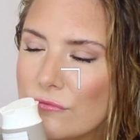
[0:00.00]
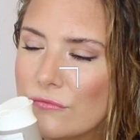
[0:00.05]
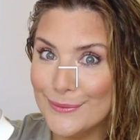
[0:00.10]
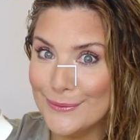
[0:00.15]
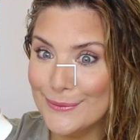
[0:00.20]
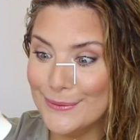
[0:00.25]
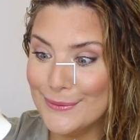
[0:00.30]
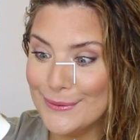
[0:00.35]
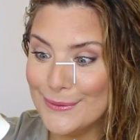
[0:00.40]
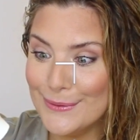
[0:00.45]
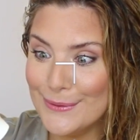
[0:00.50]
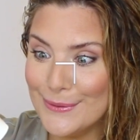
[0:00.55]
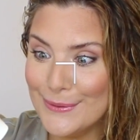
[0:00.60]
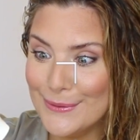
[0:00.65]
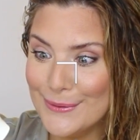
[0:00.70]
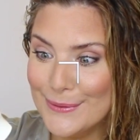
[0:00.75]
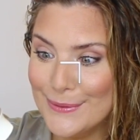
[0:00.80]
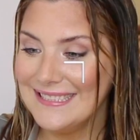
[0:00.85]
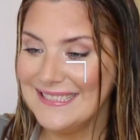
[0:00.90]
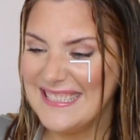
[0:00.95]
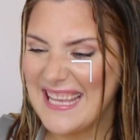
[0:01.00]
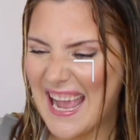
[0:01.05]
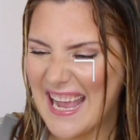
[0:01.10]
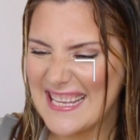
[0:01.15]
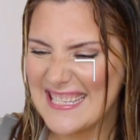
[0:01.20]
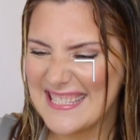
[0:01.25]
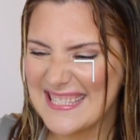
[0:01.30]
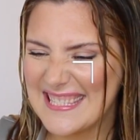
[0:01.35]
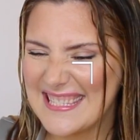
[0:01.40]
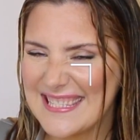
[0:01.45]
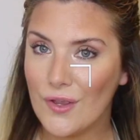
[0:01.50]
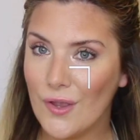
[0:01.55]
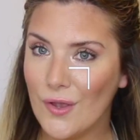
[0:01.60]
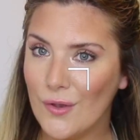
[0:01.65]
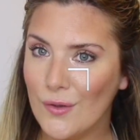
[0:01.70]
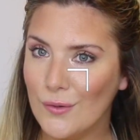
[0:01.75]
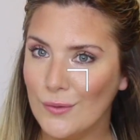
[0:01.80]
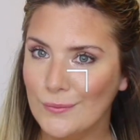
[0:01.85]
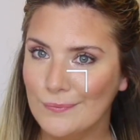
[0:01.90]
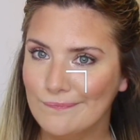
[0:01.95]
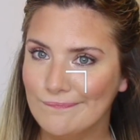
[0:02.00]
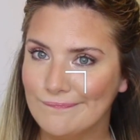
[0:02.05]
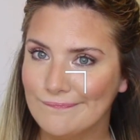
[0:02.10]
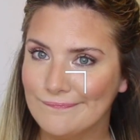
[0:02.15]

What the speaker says: Ooh, yes! So,